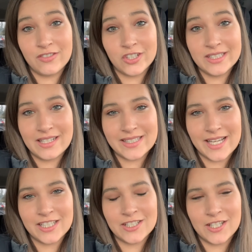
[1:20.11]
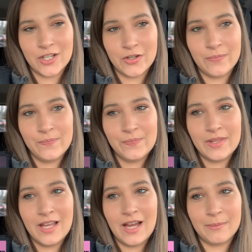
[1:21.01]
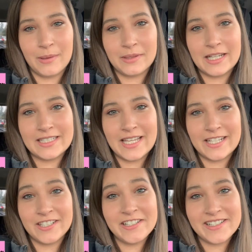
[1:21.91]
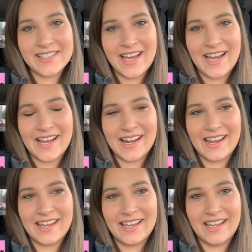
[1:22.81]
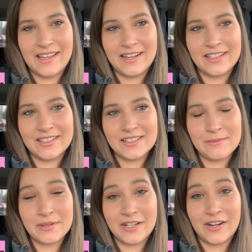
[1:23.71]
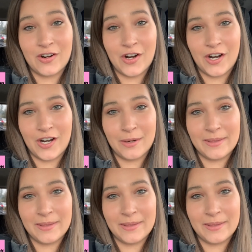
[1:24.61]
degrees outside so I'm probably gonna take JJ's hat and put it on her